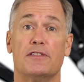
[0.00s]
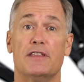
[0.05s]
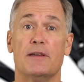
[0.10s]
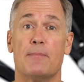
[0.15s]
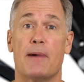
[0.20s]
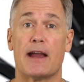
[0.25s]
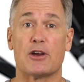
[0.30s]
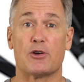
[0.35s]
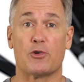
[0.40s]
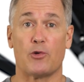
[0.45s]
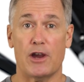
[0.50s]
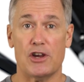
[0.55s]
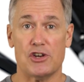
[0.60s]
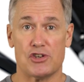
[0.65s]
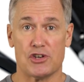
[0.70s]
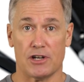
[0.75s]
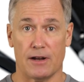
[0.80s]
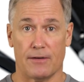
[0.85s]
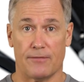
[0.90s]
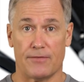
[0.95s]
the
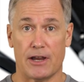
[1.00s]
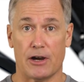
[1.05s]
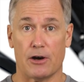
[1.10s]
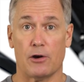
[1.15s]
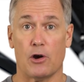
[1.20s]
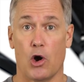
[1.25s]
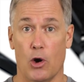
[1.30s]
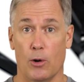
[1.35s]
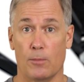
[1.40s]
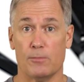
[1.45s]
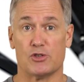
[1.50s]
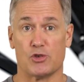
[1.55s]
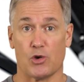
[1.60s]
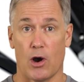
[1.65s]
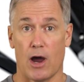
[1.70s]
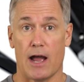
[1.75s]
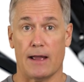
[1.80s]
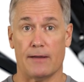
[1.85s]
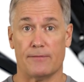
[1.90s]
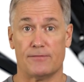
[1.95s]
migration of their home
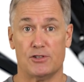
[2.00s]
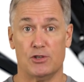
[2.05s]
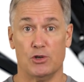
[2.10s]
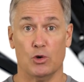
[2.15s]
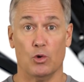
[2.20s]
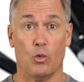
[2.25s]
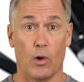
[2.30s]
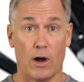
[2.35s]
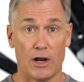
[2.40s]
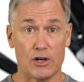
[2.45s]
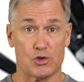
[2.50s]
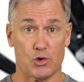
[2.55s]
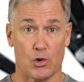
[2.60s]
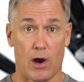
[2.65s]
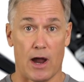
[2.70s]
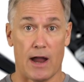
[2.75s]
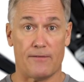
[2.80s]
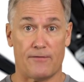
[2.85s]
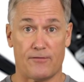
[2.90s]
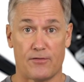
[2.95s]
drive to
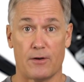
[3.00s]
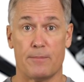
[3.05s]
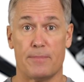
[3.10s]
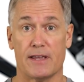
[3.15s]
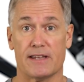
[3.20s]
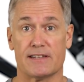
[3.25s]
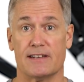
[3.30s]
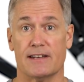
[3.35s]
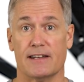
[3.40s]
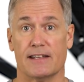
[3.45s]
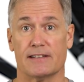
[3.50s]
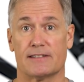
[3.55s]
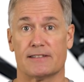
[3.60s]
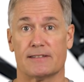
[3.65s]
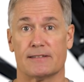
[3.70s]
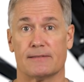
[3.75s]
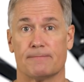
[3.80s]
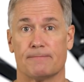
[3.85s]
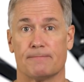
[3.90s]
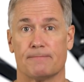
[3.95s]
OneDrive for Business.